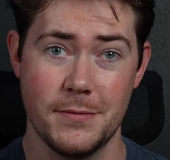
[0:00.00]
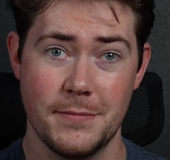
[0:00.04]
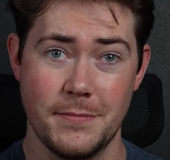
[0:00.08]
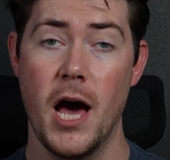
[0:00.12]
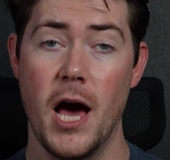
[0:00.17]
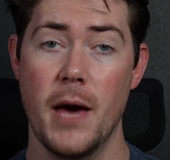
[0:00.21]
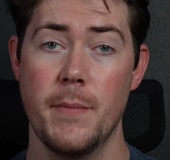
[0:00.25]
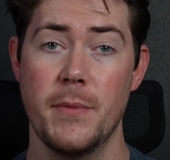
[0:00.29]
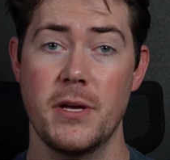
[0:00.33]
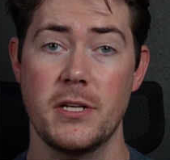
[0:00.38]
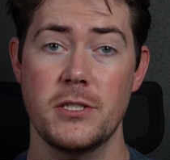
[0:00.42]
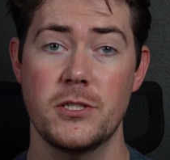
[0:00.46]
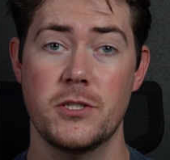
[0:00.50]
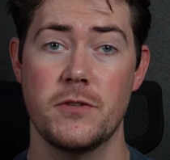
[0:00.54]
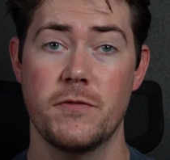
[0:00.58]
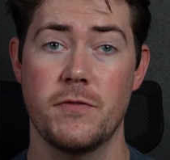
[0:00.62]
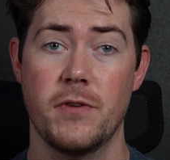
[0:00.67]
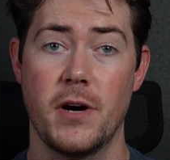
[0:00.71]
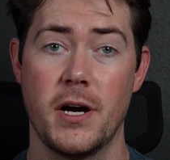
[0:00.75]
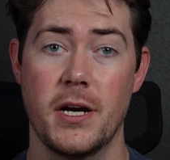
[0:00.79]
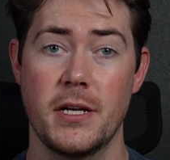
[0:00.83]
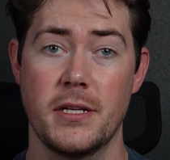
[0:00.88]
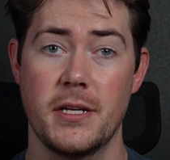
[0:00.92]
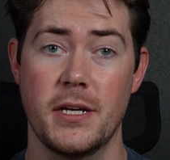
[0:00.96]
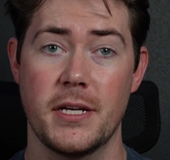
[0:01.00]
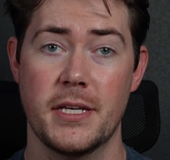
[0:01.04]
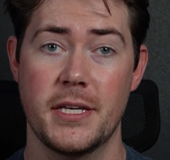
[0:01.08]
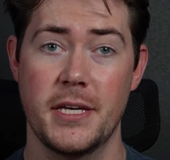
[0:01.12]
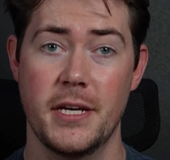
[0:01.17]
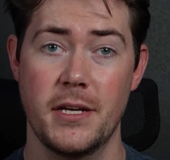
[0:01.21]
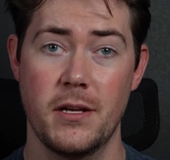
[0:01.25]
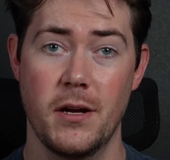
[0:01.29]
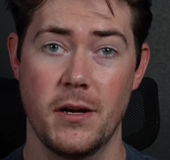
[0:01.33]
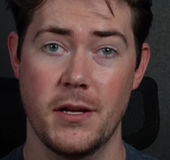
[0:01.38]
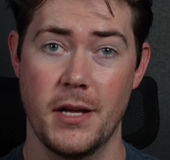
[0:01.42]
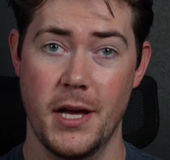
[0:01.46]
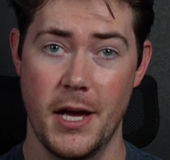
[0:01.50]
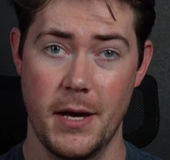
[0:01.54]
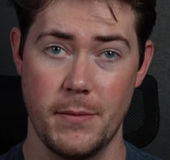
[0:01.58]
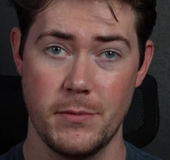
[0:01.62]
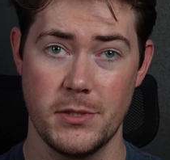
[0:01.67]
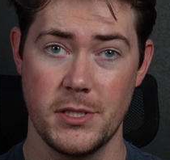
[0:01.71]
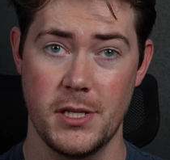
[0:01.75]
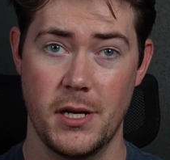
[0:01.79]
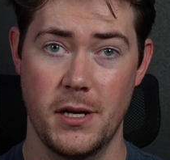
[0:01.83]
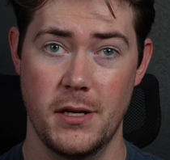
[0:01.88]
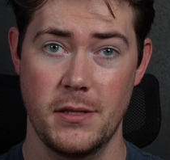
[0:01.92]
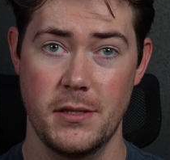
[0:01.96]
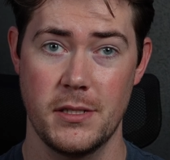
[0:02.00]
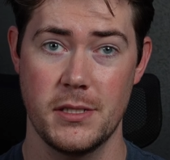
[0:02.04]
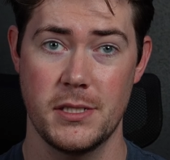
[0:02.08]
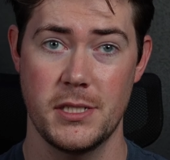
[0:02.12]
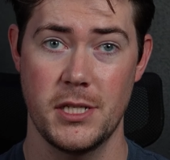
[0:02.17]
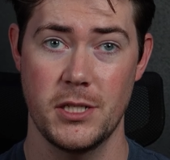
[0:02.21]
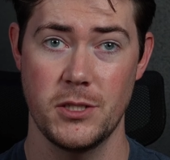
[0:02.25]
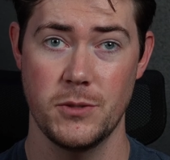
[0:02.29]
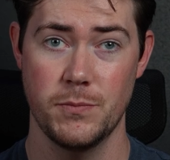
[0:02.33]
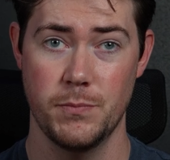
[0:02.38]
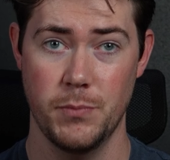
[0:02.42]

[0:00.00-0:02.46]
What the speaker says: I managed to find a kit on Amazon that sells